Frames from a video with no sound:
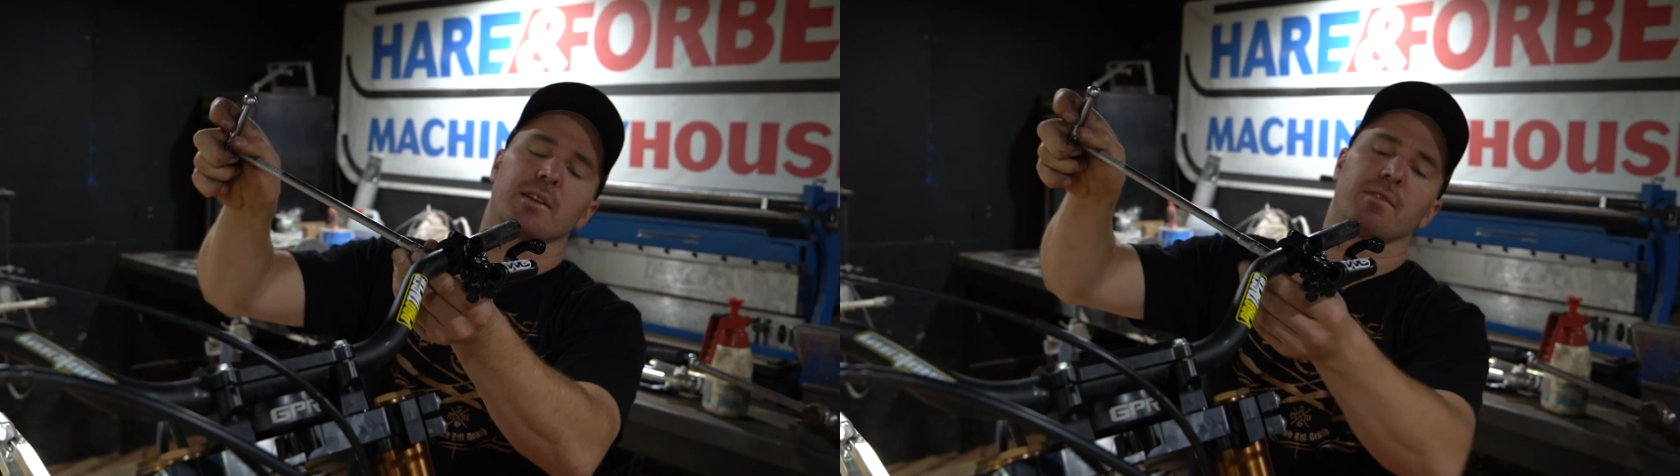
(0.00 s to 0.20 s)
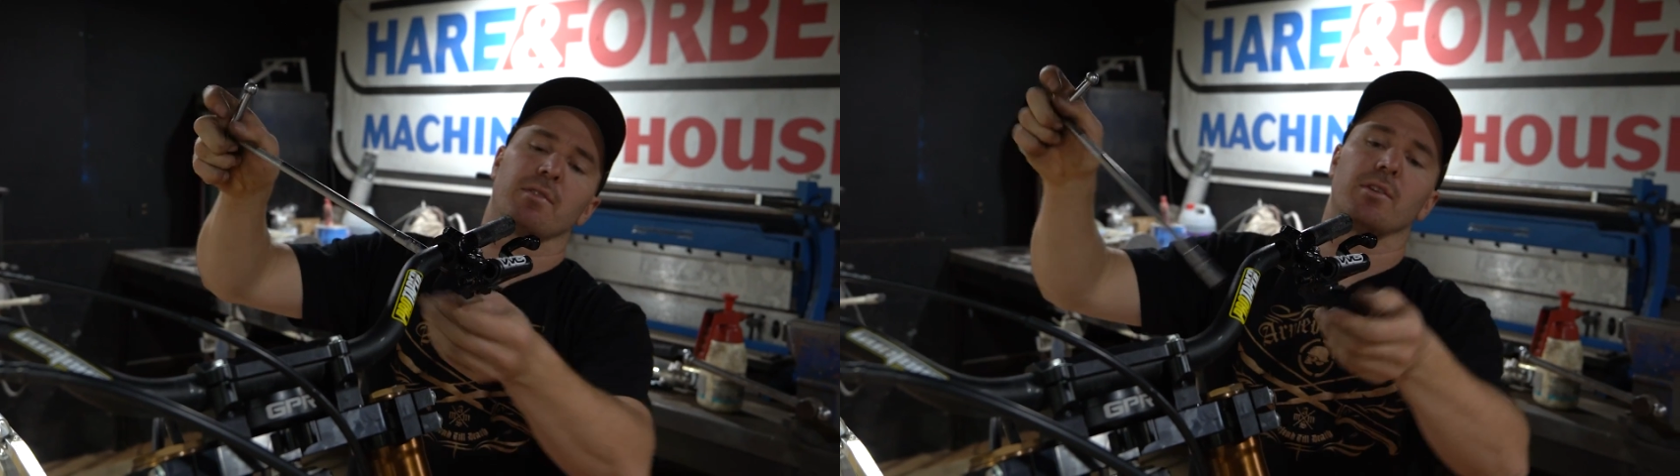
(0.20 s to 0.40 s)

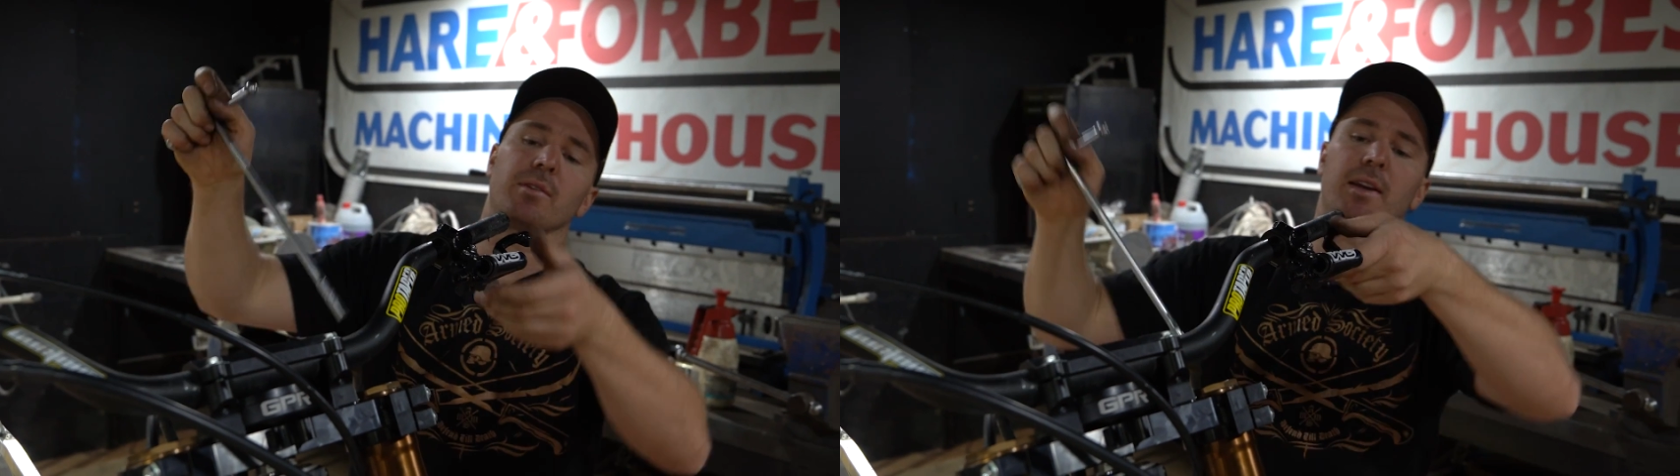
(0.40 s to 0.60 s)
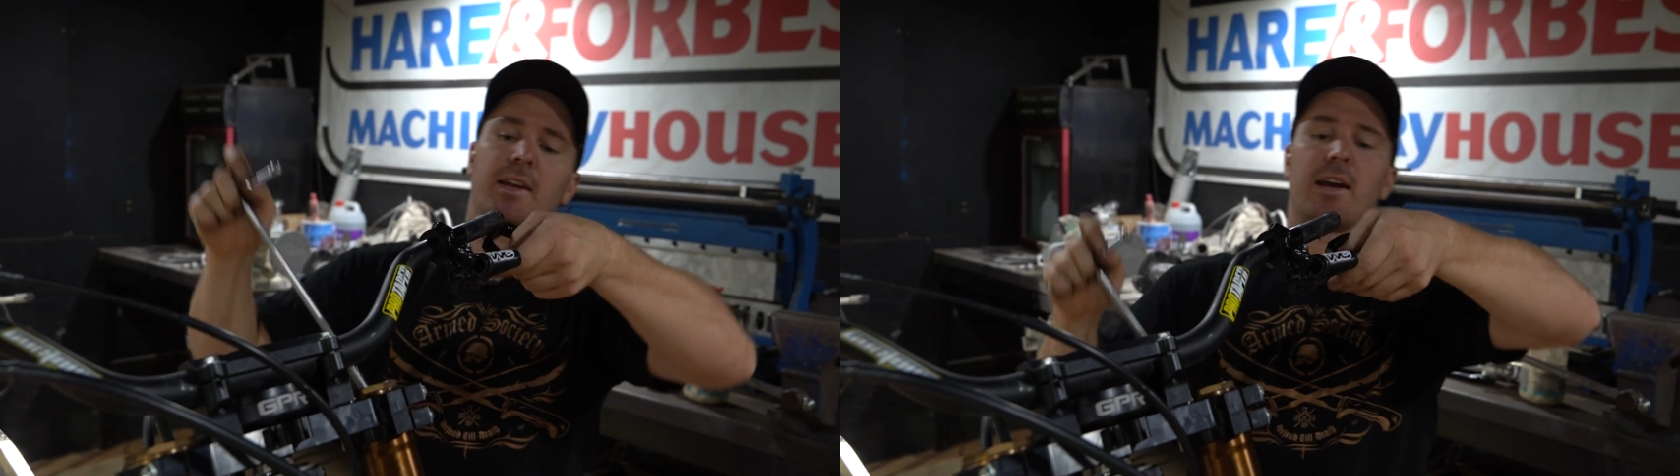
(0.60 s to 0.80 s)
Like if you're
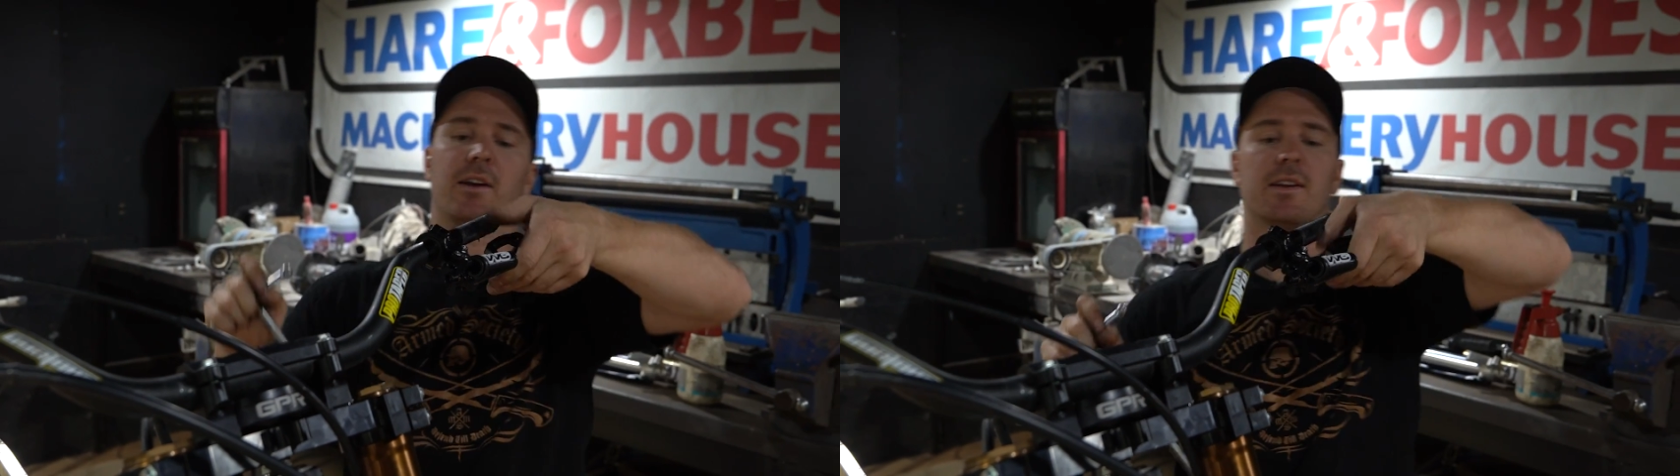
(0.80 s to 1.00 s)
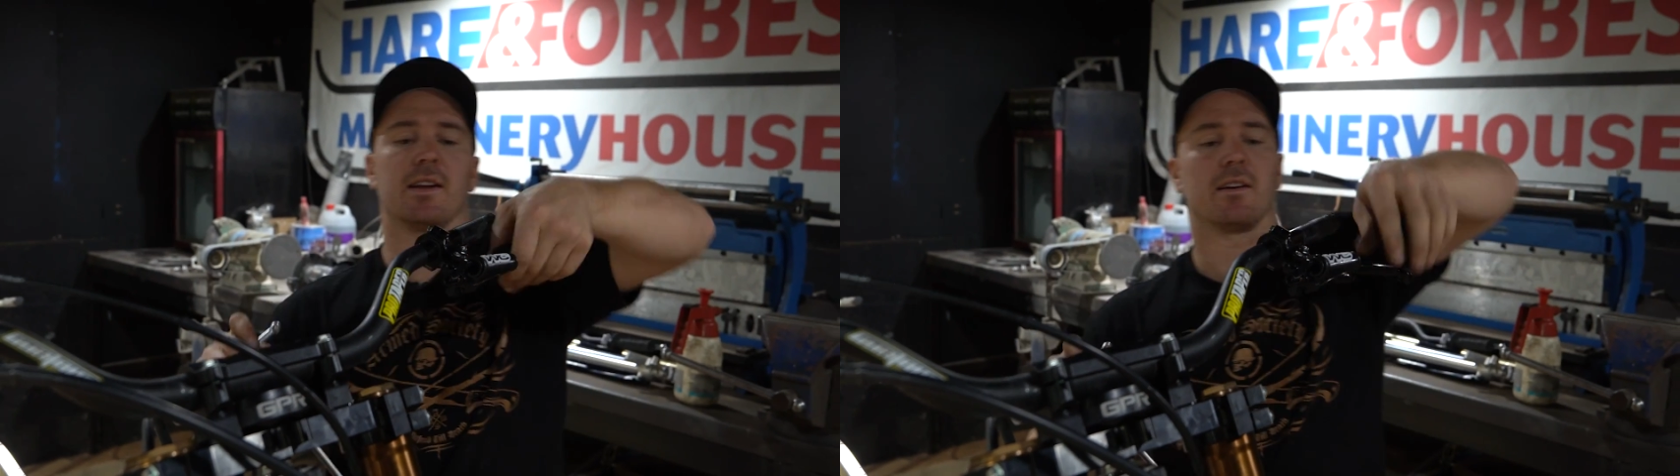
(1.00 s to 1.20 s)
doing a
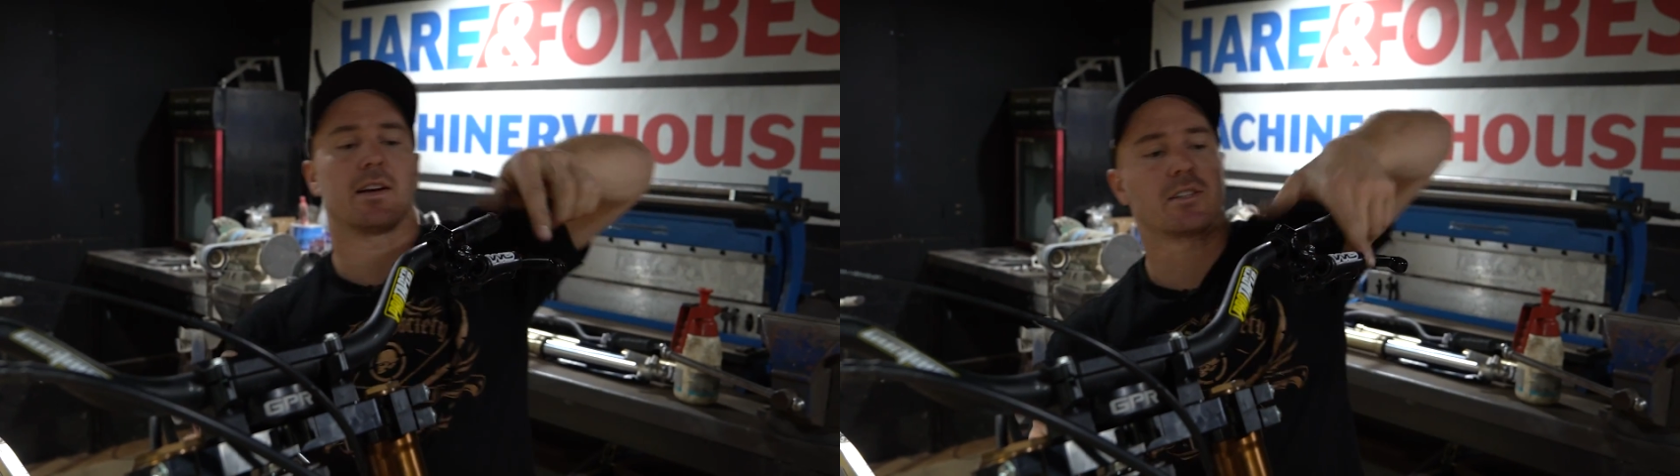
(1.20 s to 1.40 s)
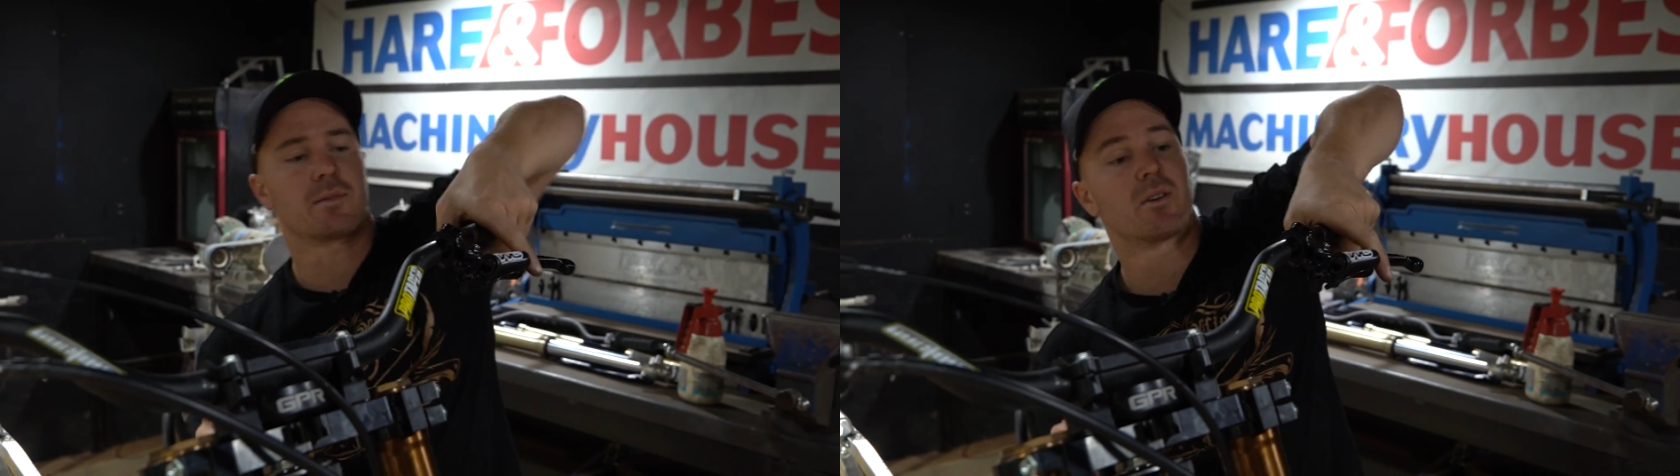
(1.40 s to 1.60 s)
KOD, I
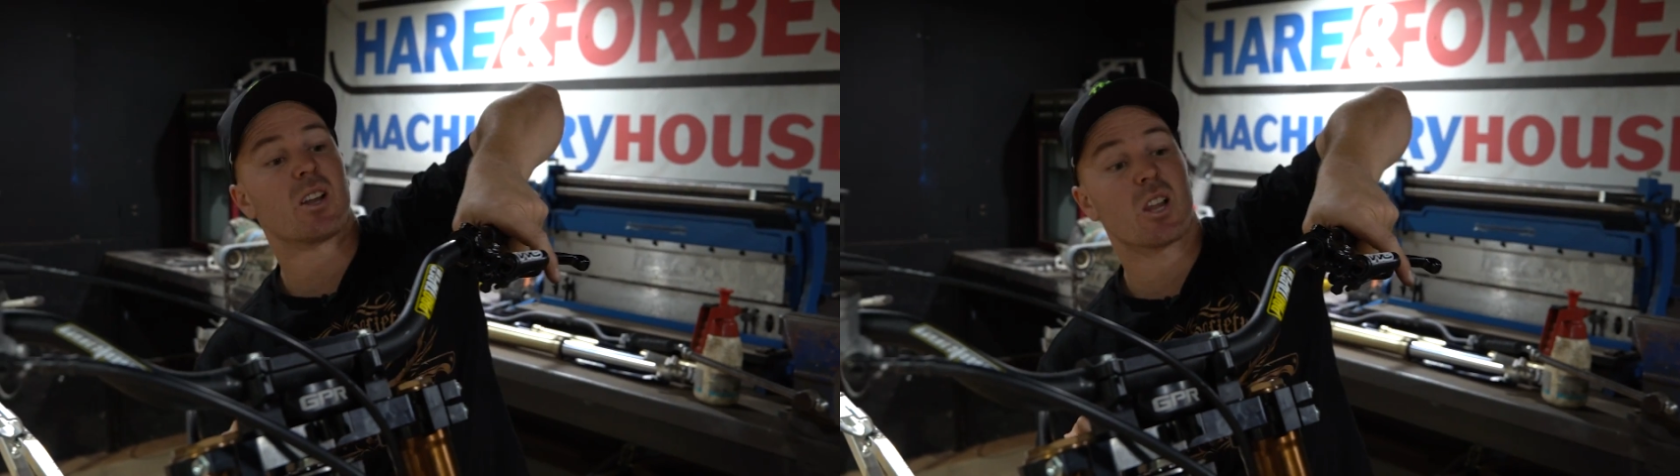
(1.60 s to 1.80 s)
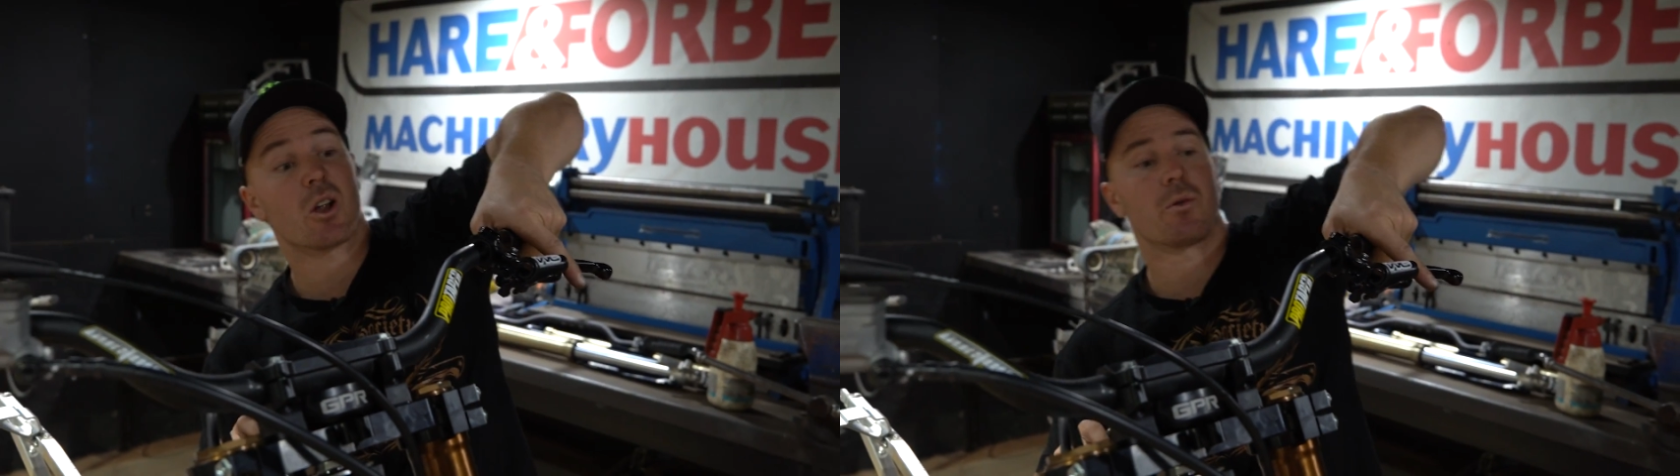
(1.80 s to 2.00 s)
actually put a
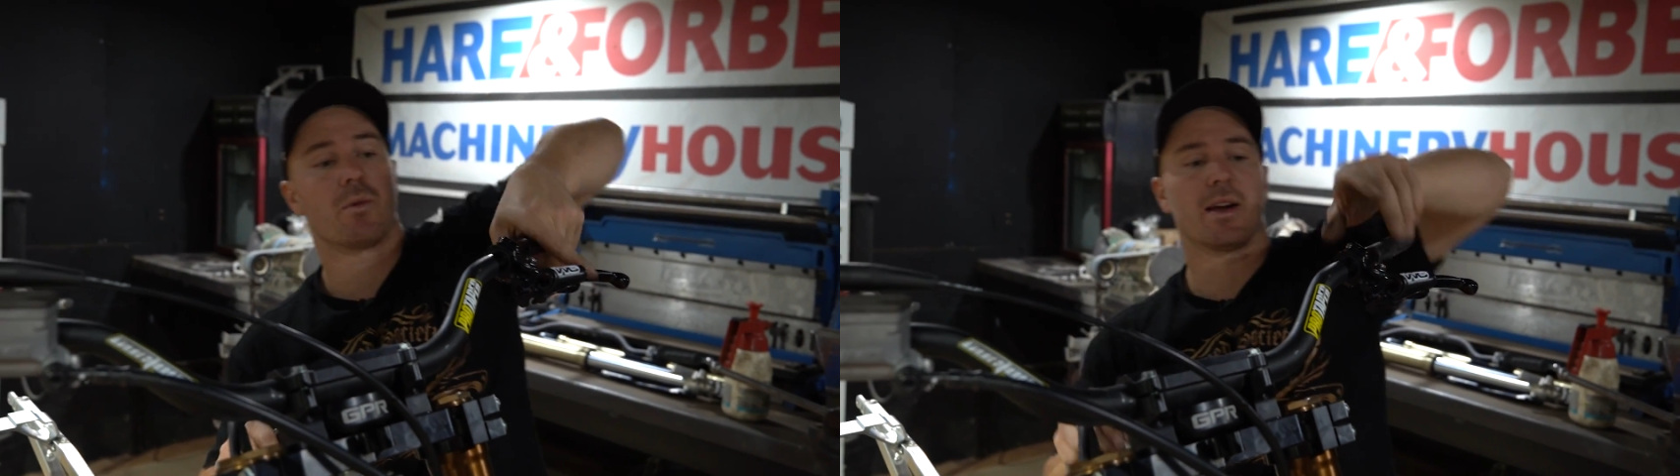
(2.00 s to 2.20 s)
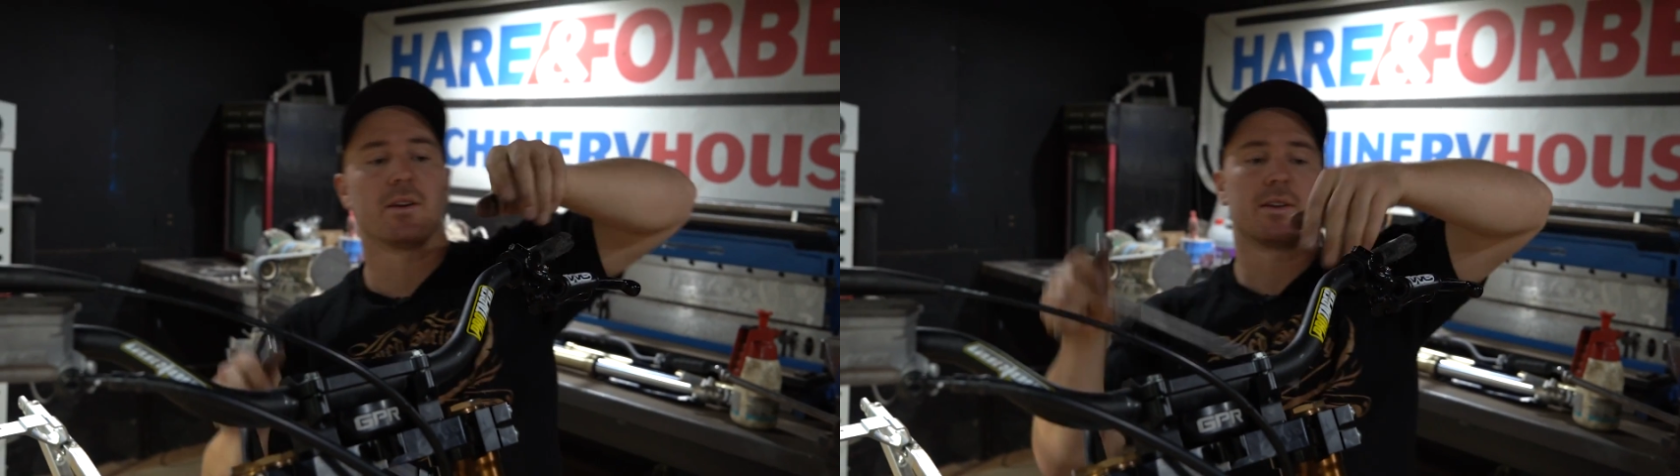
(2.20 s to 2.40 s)
lot of
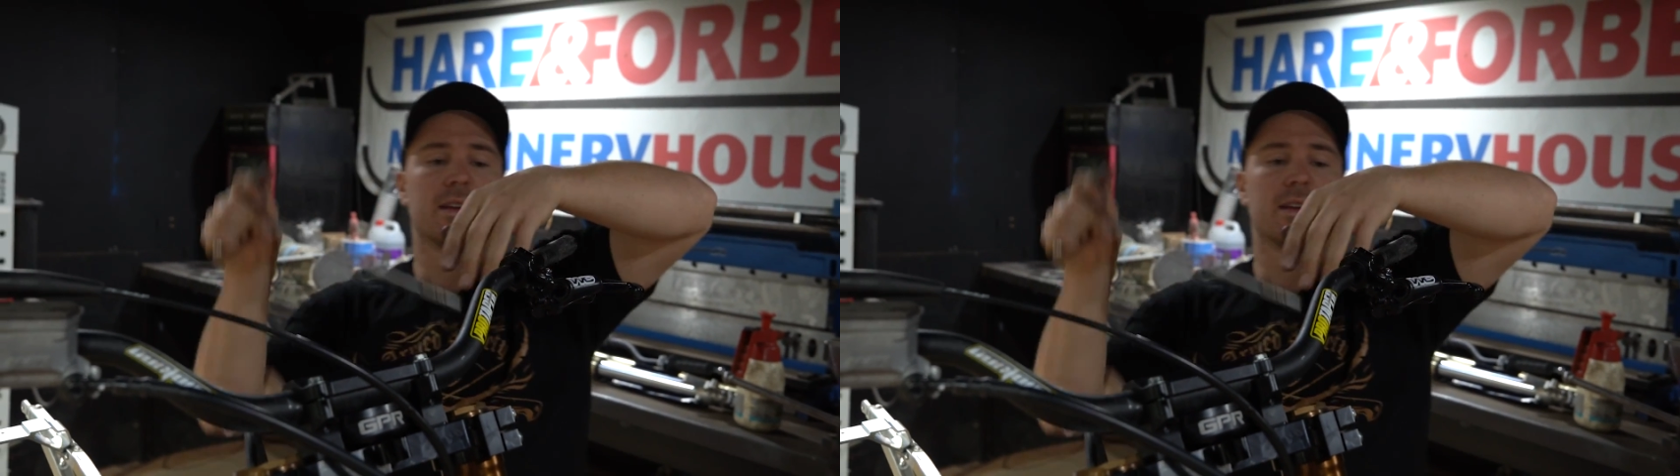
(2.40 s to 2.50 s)
weight on